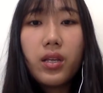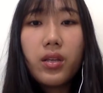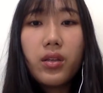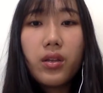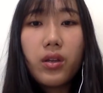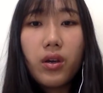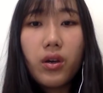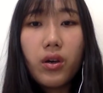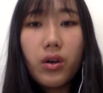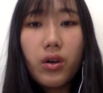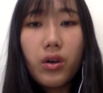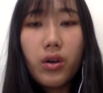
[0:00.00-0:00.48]

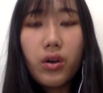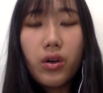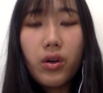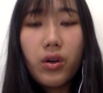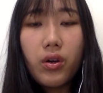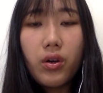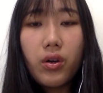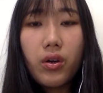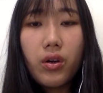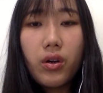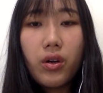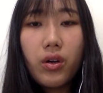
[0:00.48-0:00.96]

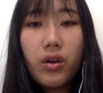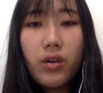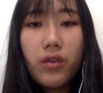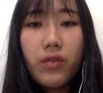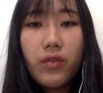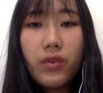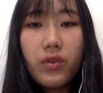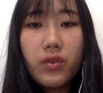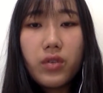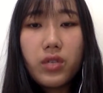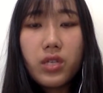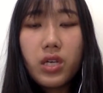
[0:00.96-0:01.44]
the
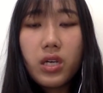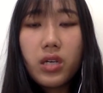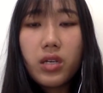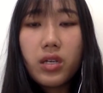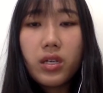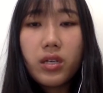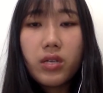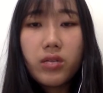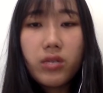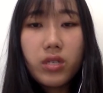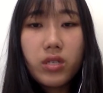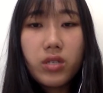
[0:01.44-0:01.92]

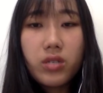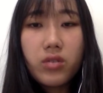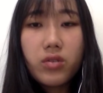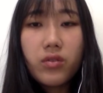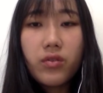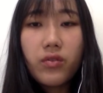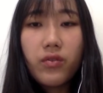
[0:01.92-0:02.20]
photonic crystal